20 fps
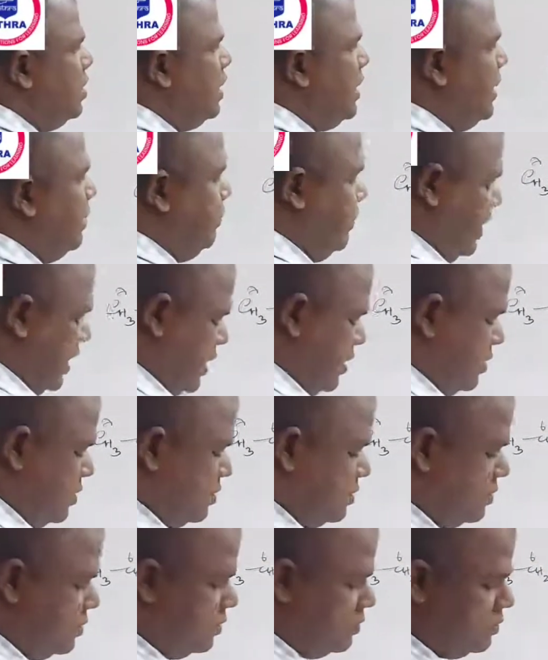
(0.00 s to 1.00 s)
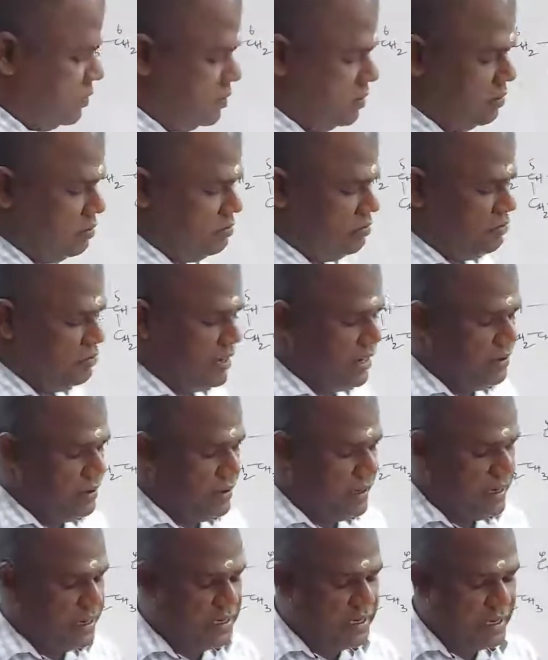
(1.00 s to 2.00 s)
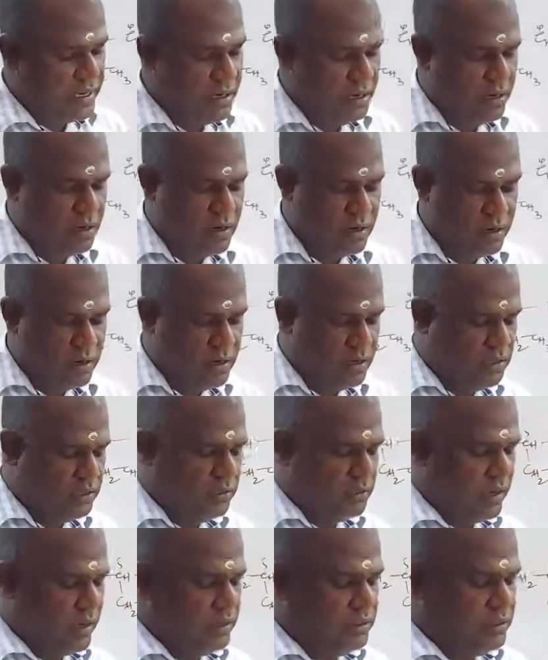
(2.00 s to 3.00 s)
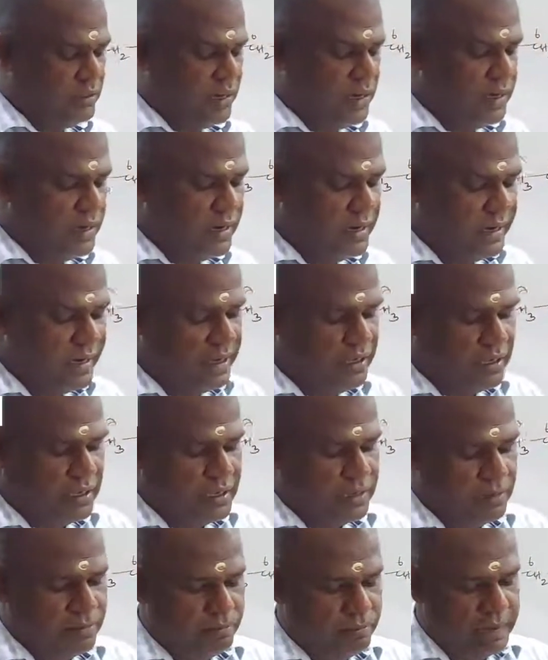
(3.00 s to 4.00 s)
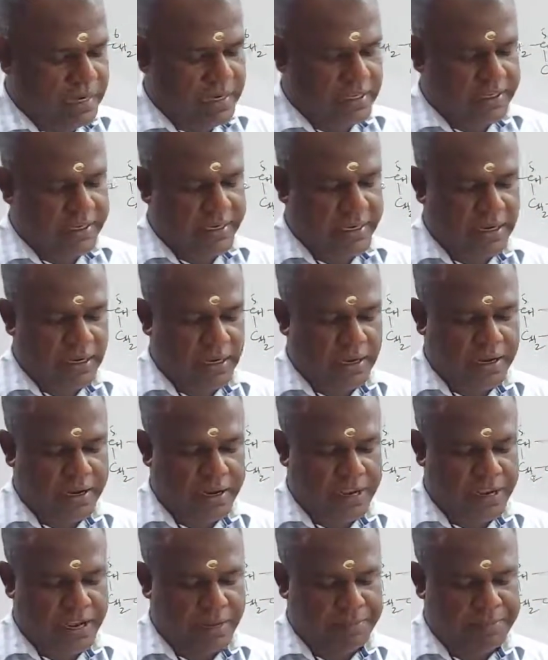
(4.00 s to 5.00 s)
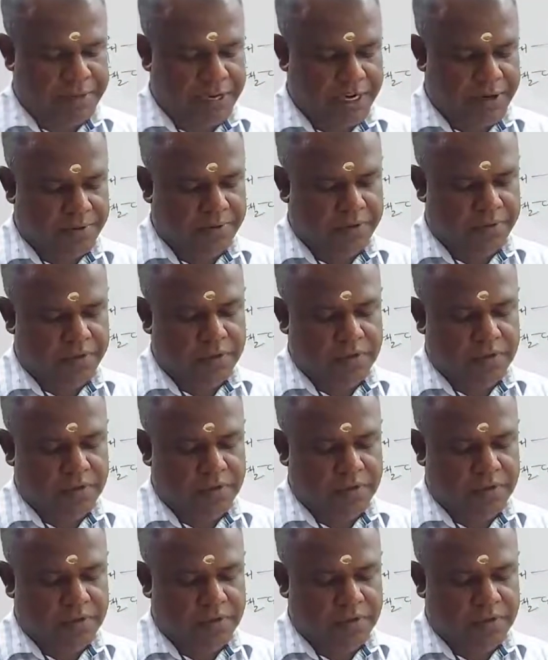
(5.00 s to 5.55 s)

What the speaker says: heptane. 5 ethyl, 3, 3 dimethyl heptane.